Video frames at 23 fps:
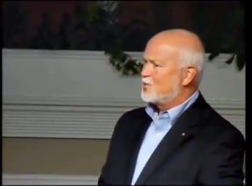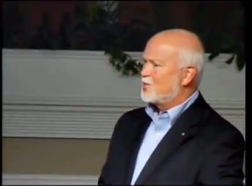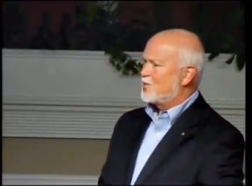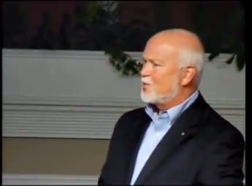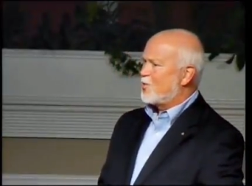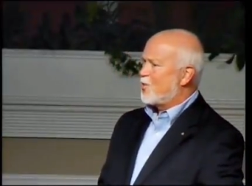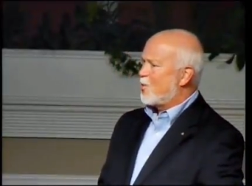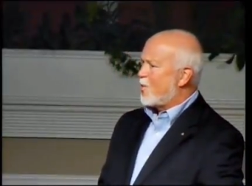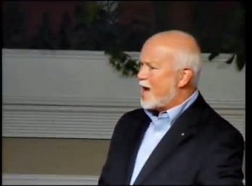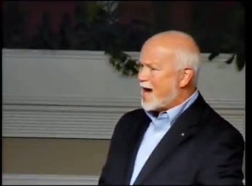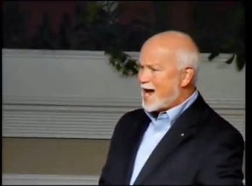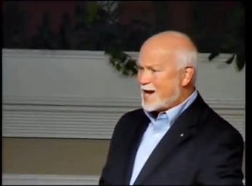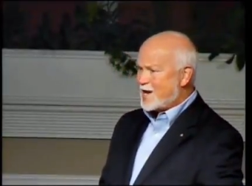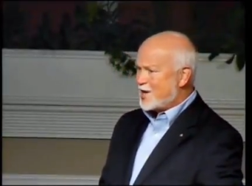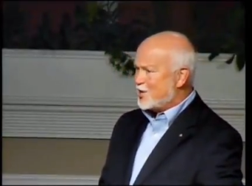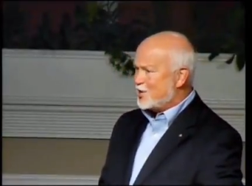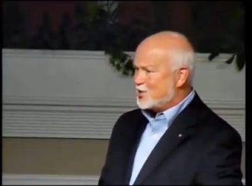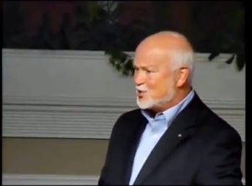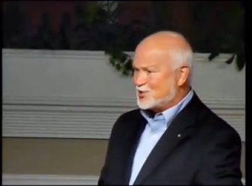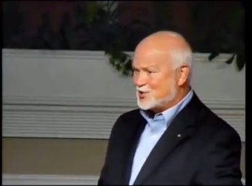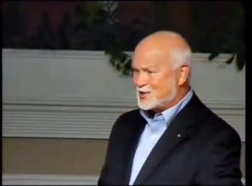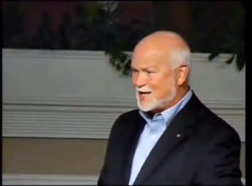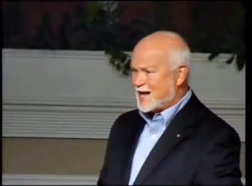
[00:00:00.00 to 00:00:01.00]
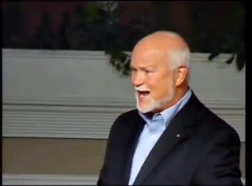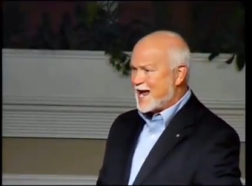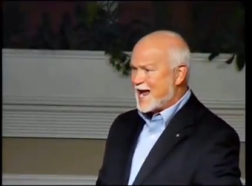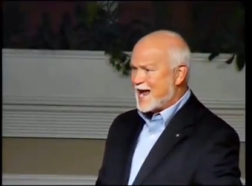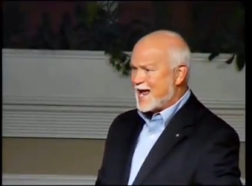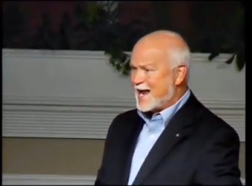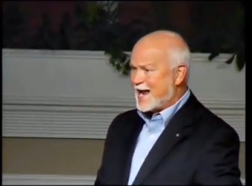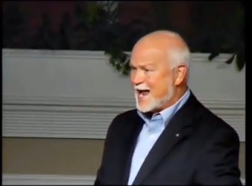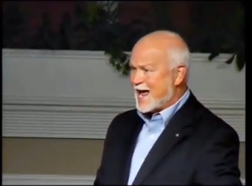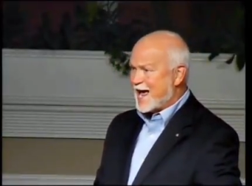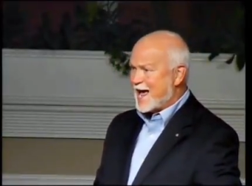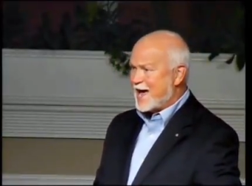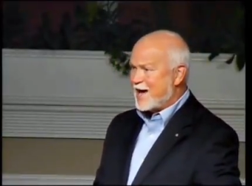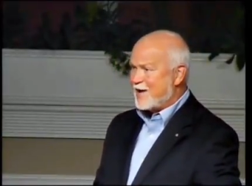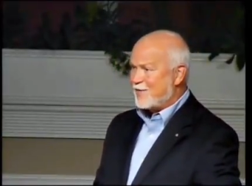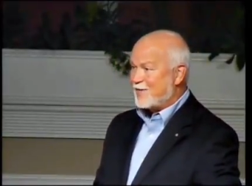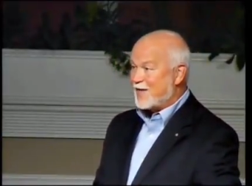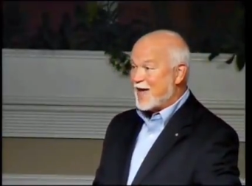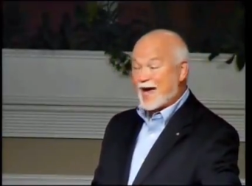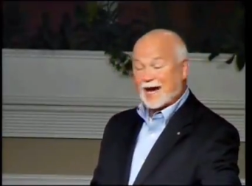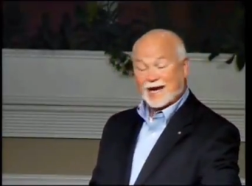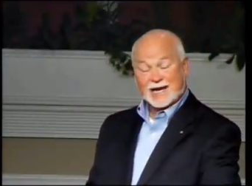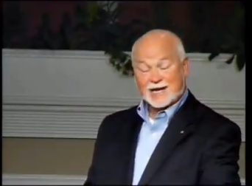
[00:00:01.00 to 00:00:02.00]
quite understand how
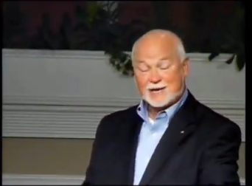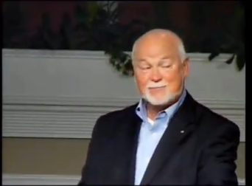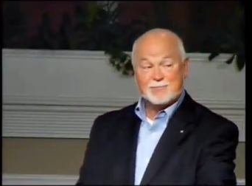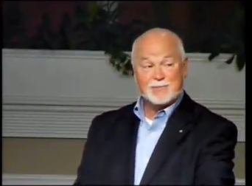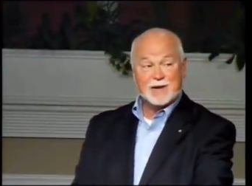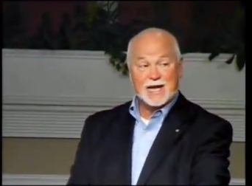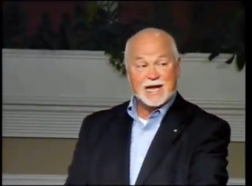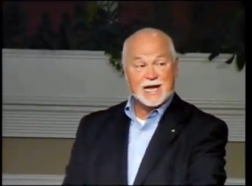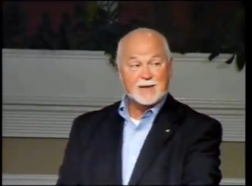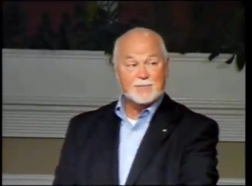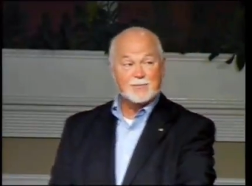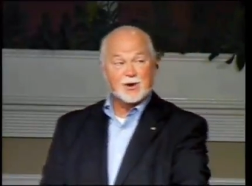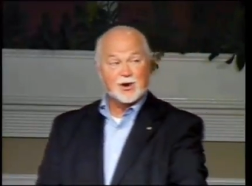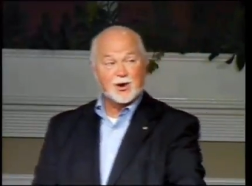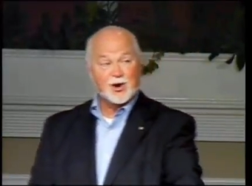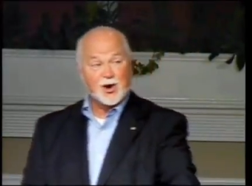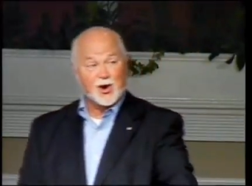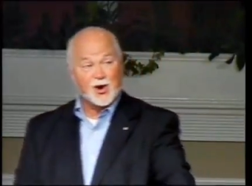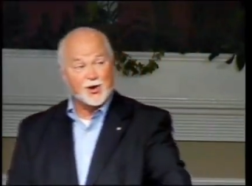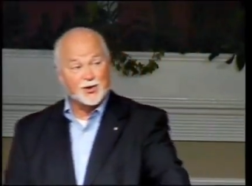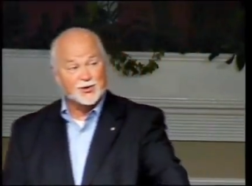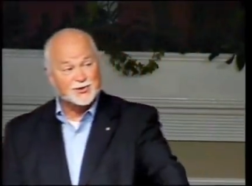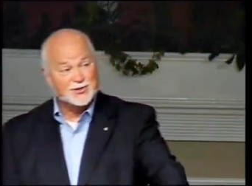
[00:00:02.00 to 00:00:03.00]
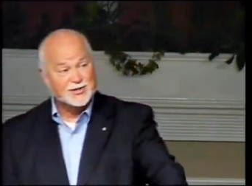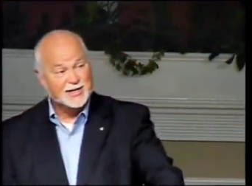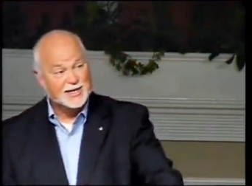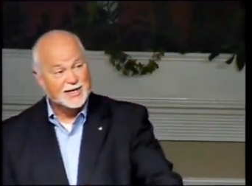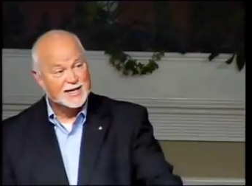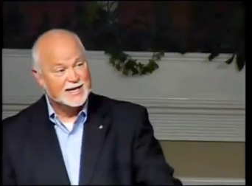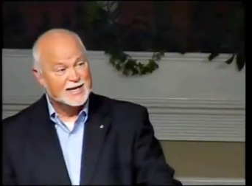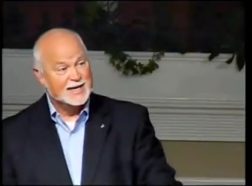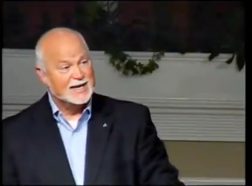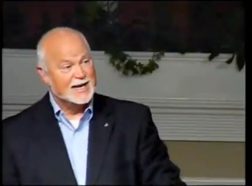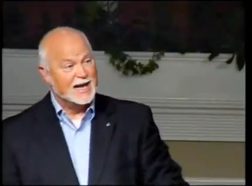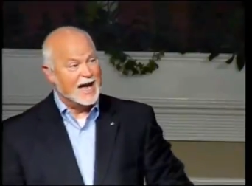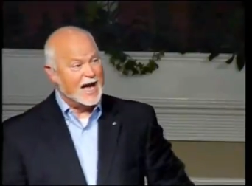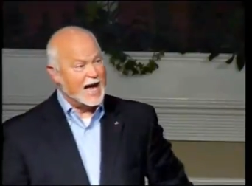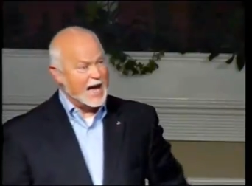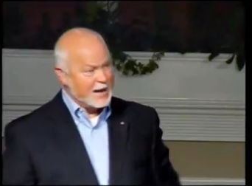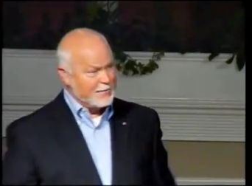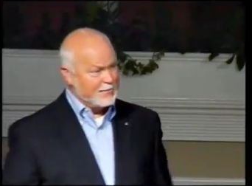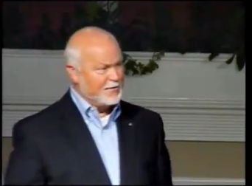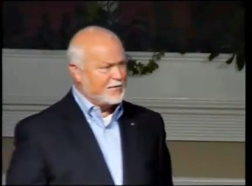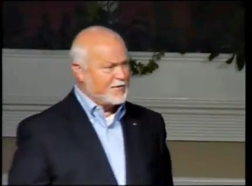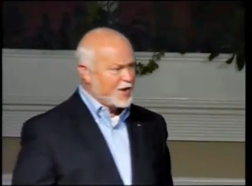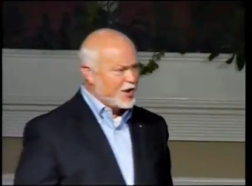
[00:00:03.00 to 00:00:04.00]
that can be because
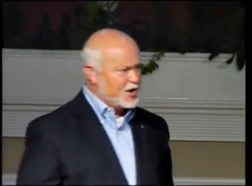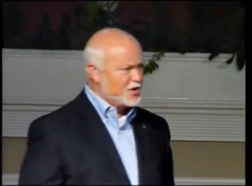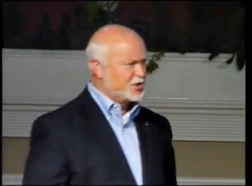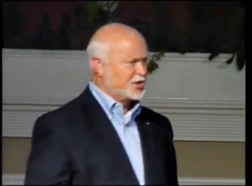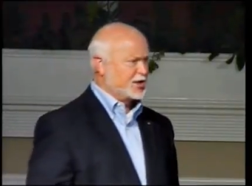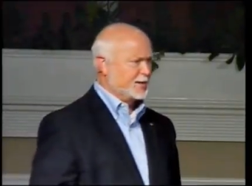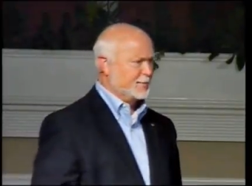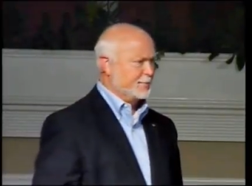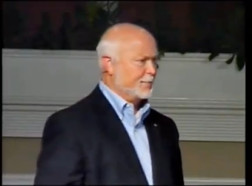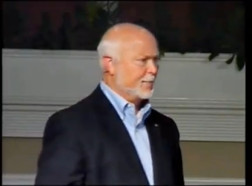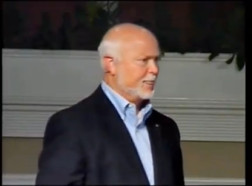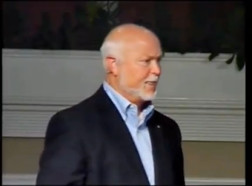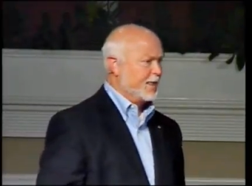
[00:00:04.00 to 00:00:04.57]
I'm a virgin.